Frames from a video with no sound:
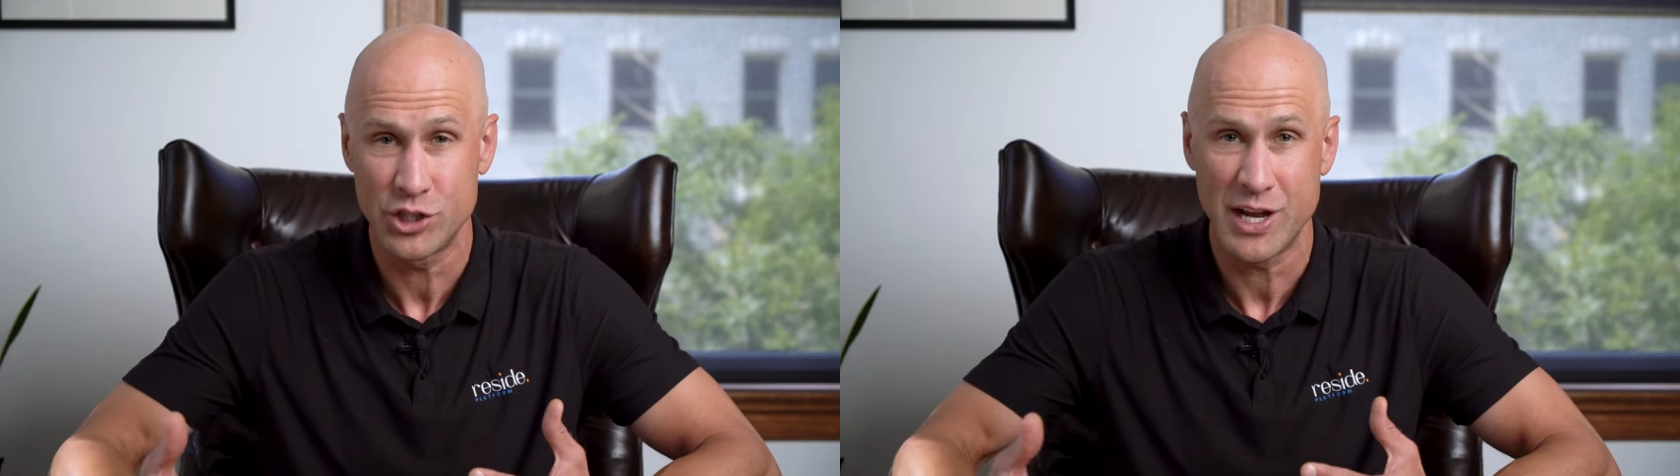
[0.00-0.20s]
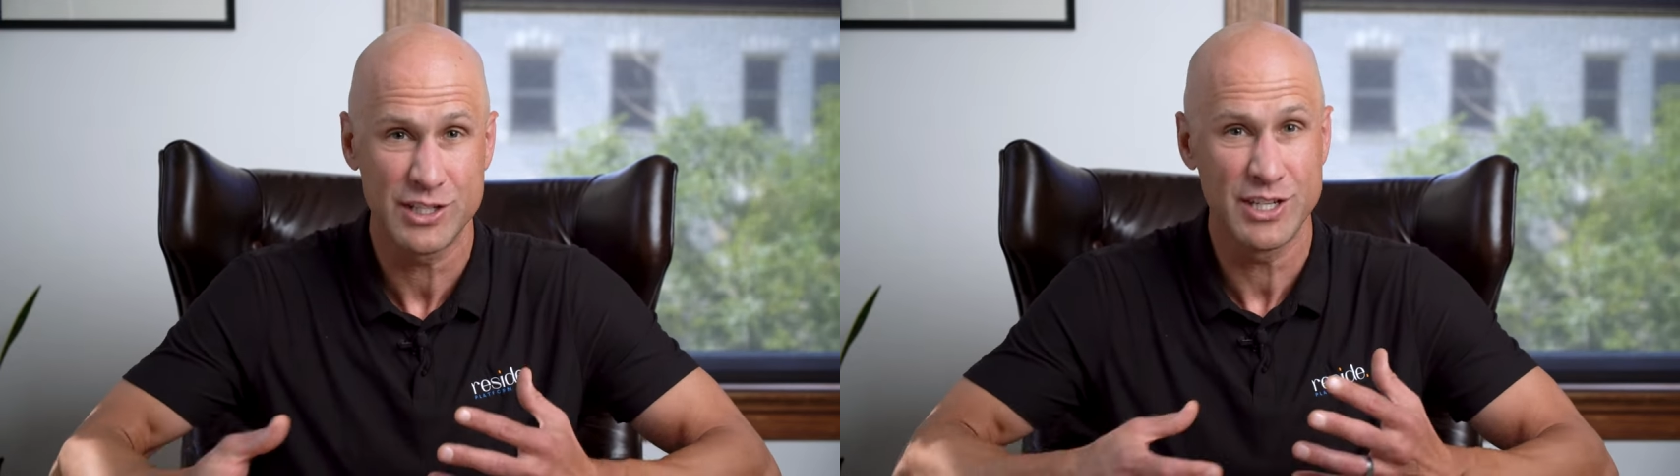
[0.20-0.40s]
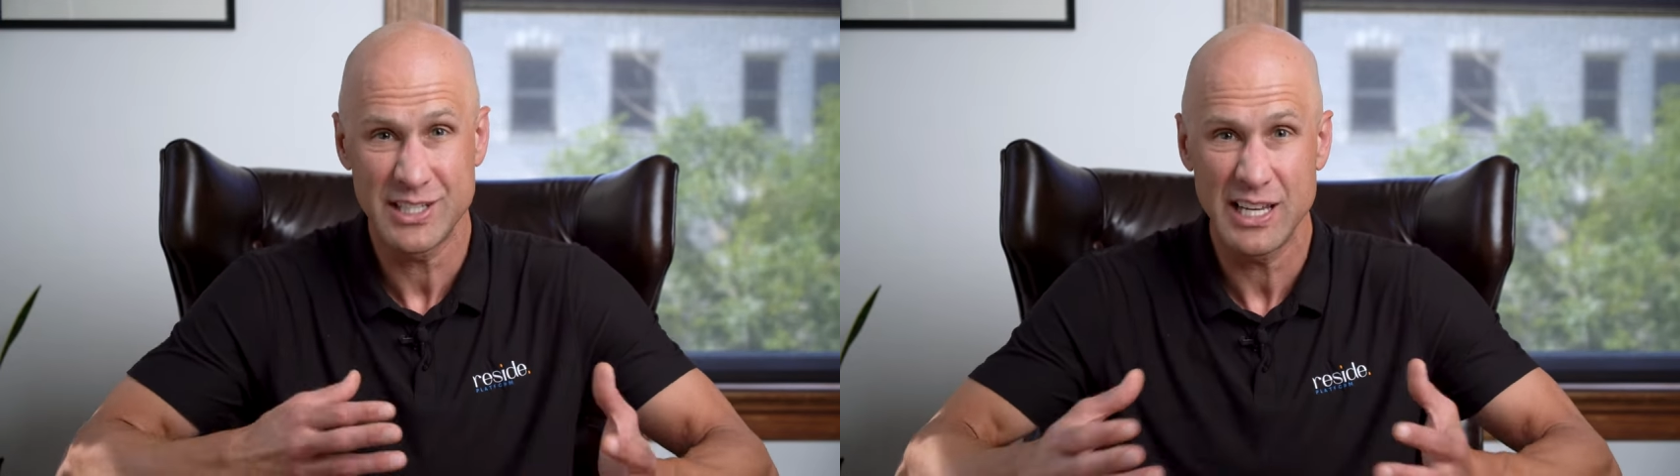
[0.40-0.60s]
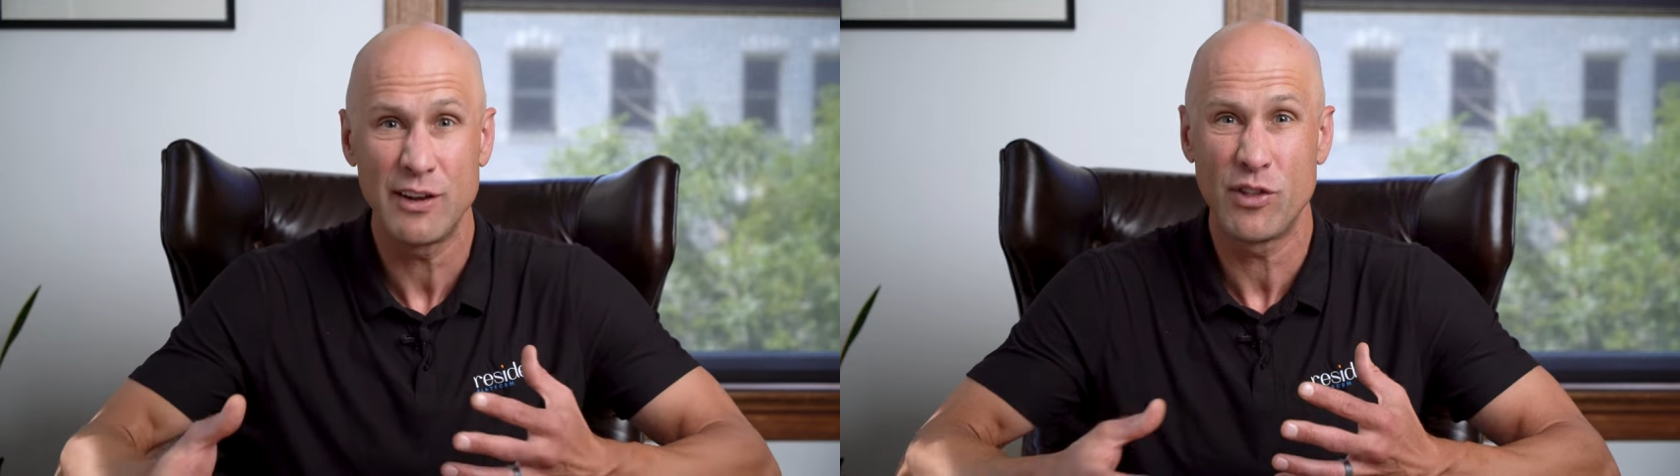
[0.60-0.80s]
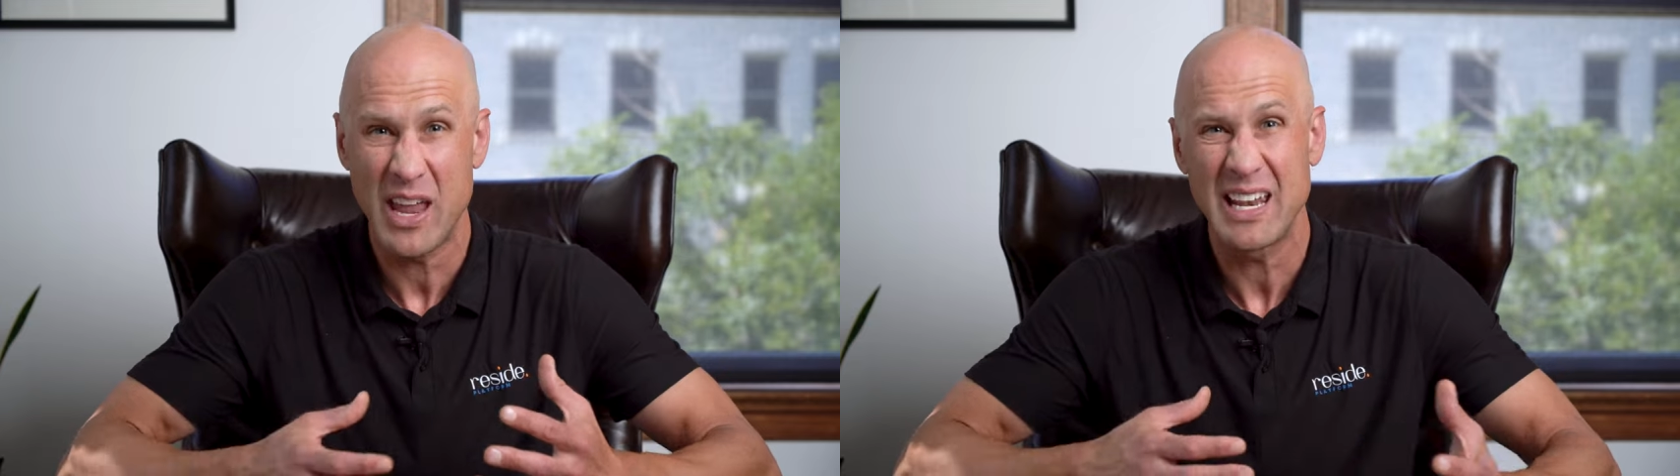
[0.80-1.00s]
checks to see
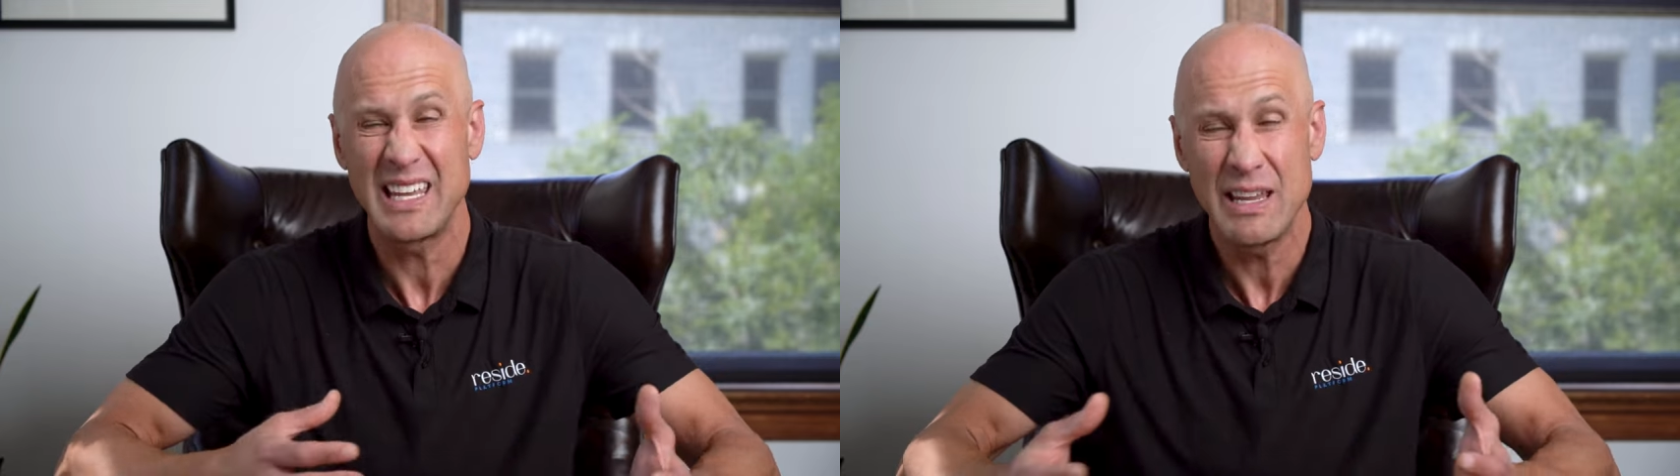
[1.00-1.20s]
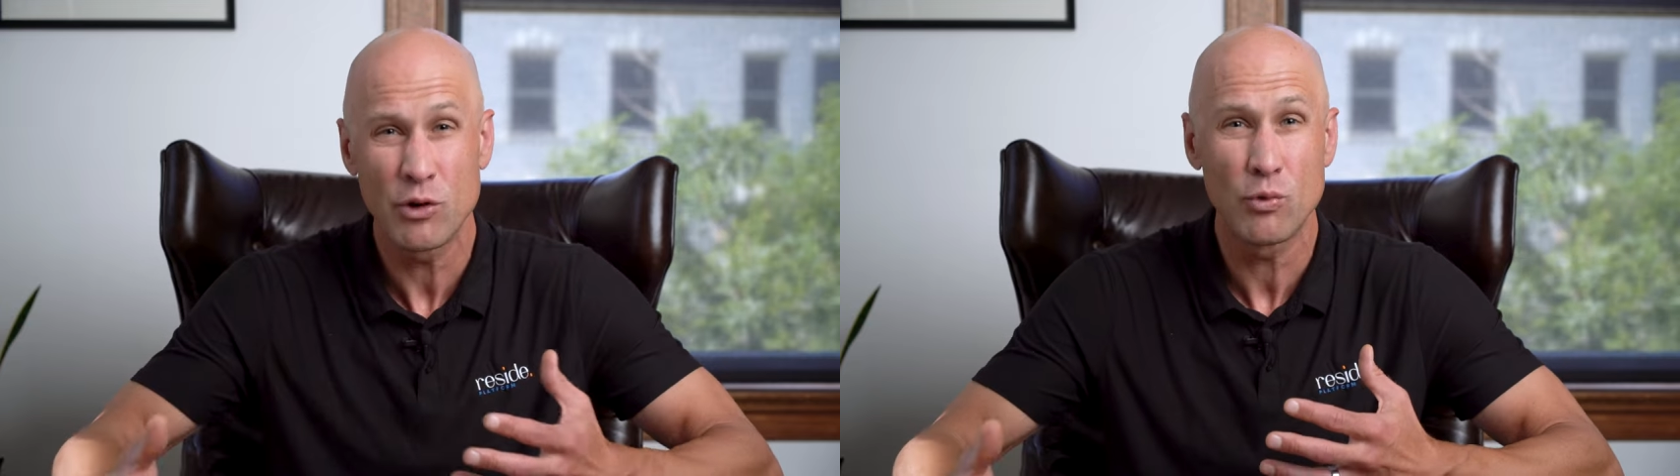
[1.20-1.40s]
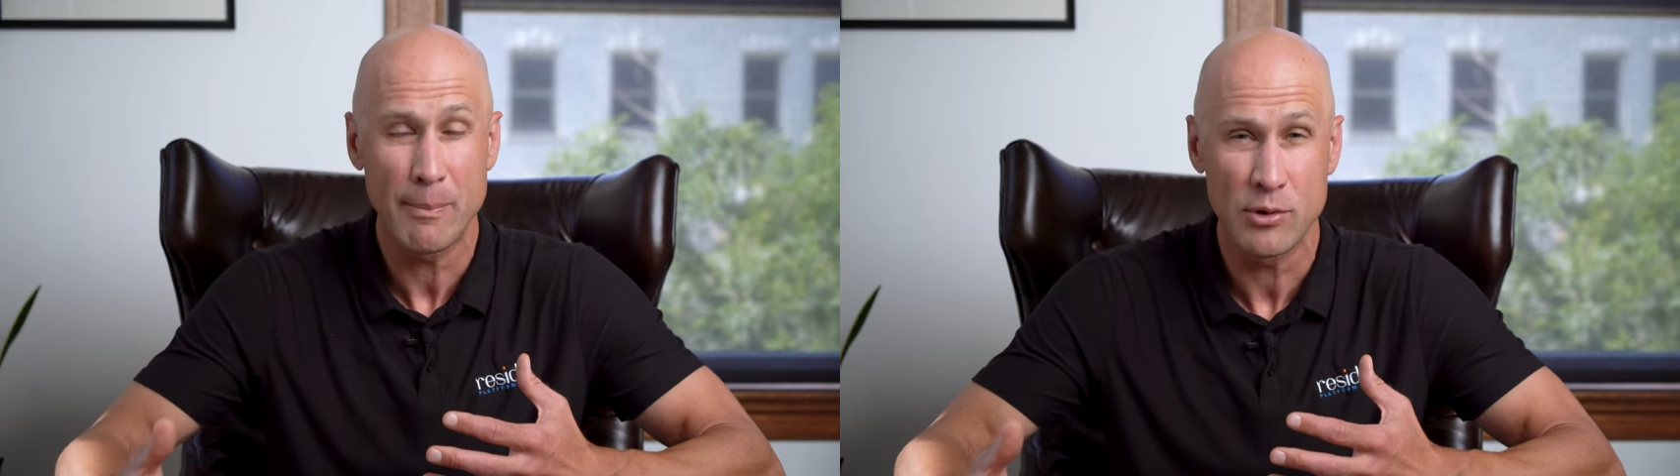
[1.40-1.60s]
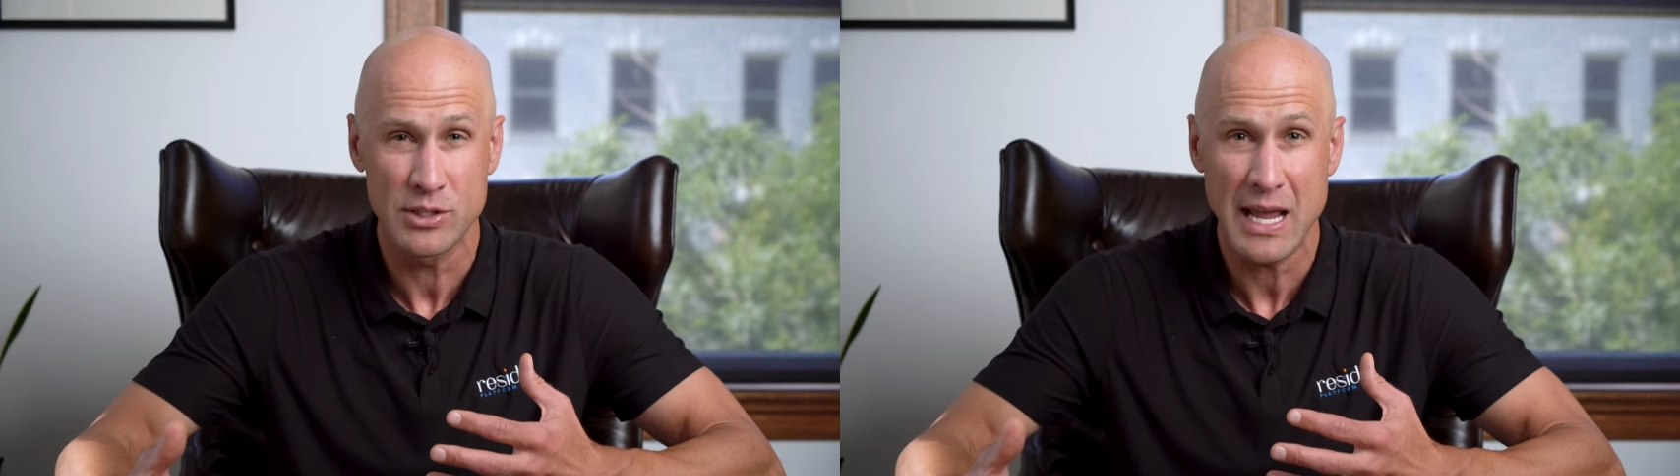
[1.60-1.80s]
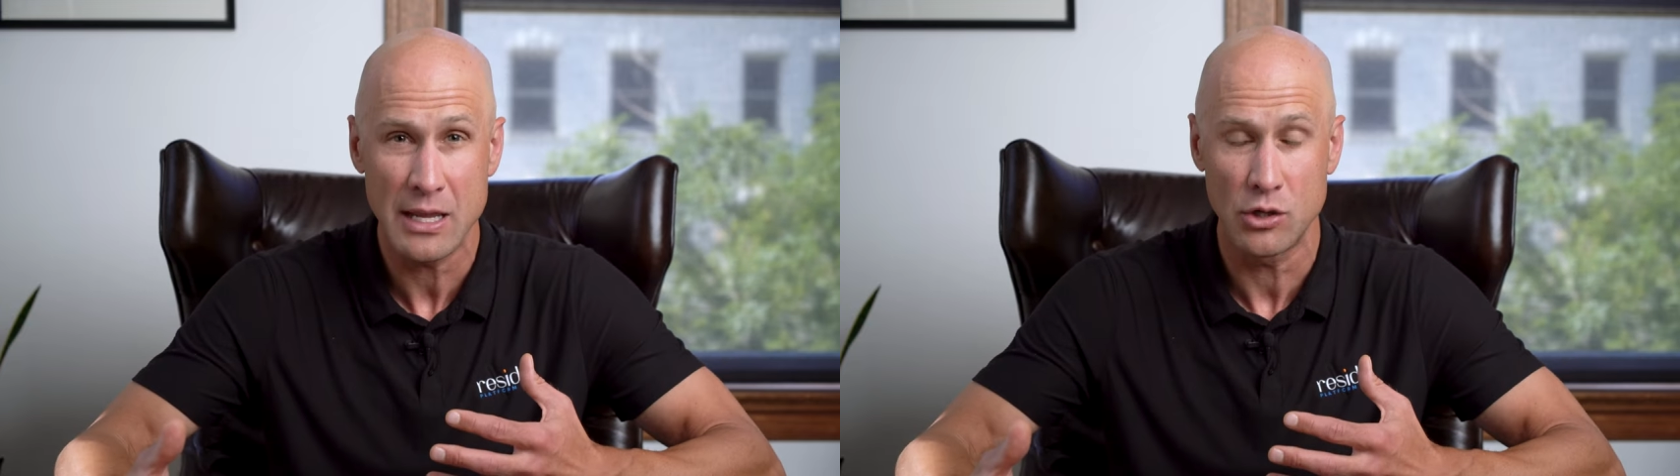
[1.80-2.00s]
if they can even represent